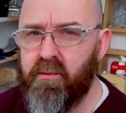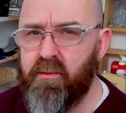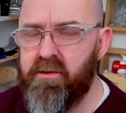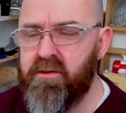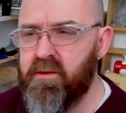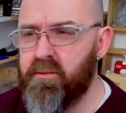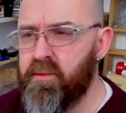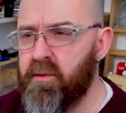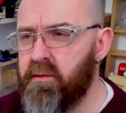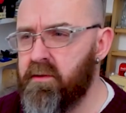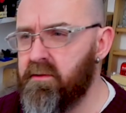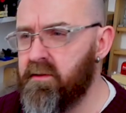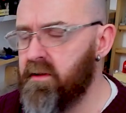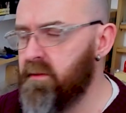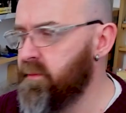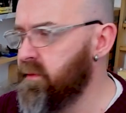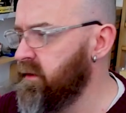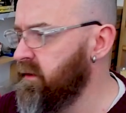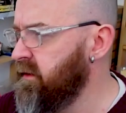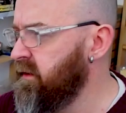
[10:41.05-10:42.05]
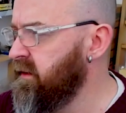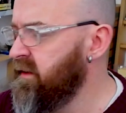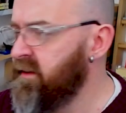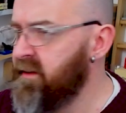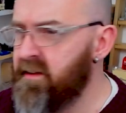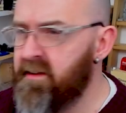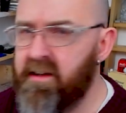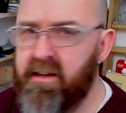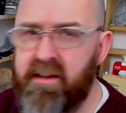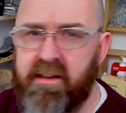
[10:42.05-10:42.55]
which is probably around about
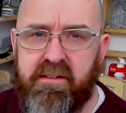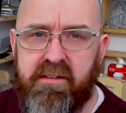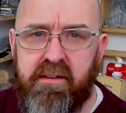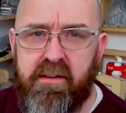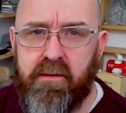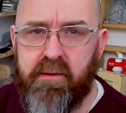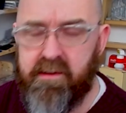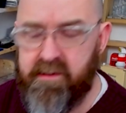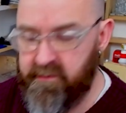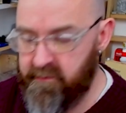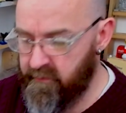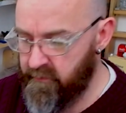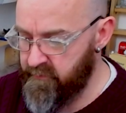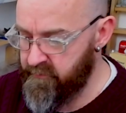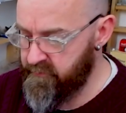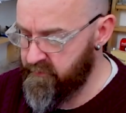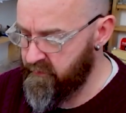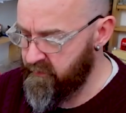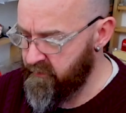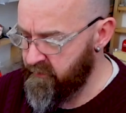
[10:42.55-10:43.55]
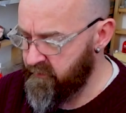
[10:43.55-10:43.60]
$80 US,